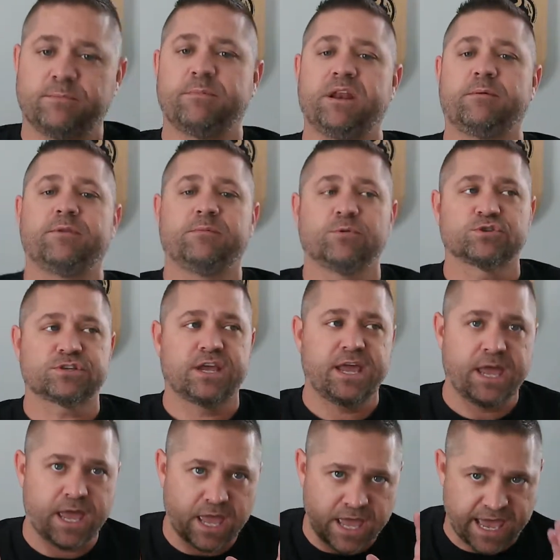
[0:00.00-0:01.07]
not be the most
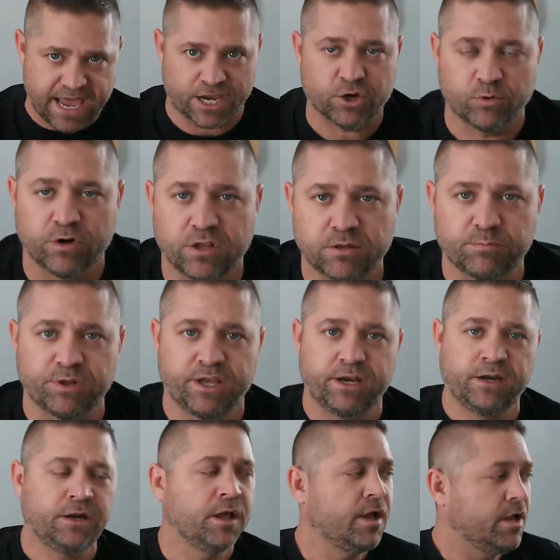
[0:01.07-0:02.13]
accurate on the
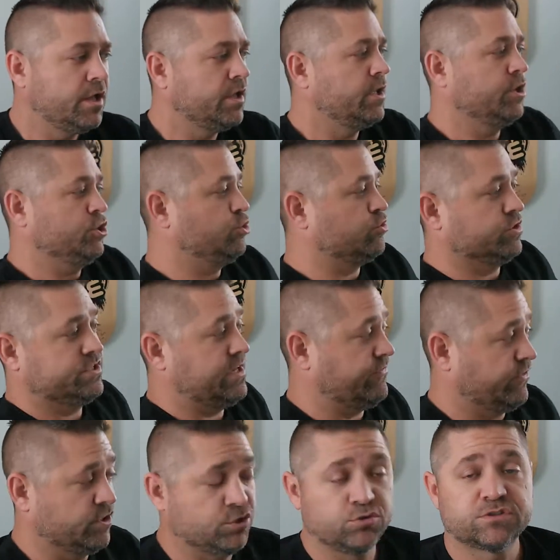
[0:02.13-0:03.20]
planet. You could
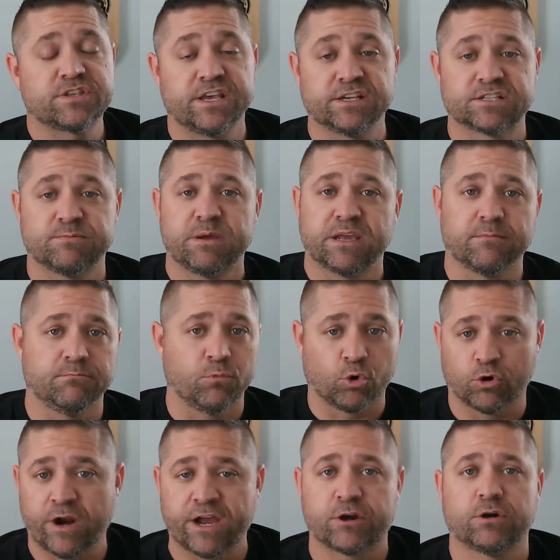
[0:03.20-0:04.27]
definitely do things to make it more
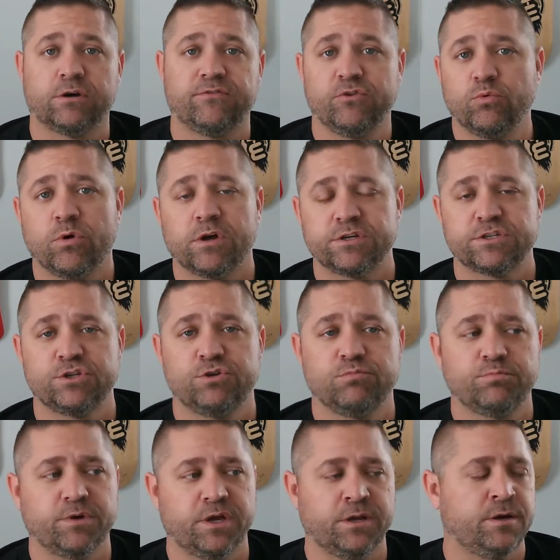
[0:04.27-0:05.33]
accurate if you want to,
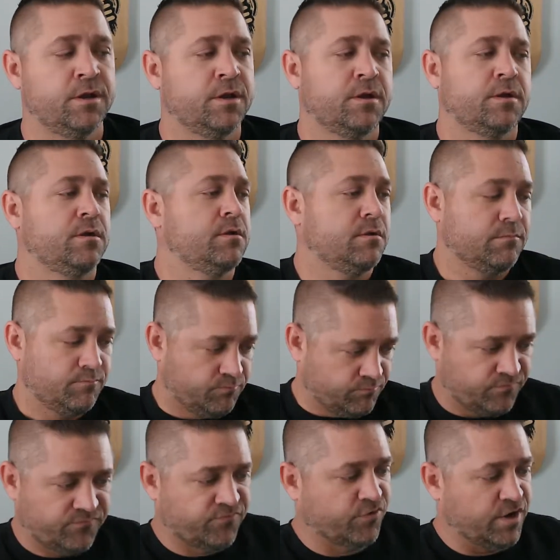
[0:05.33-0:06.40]
but
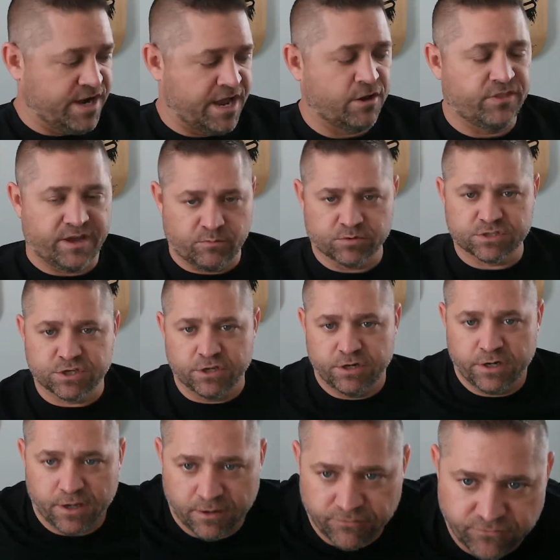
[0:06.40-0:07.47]
for now, that was good
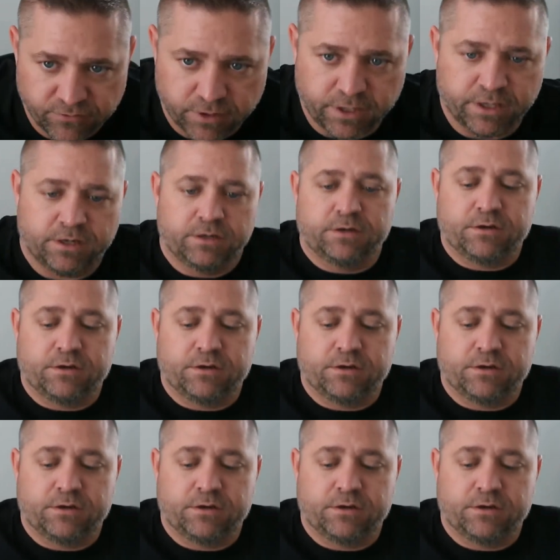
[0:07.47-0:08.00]
enough. And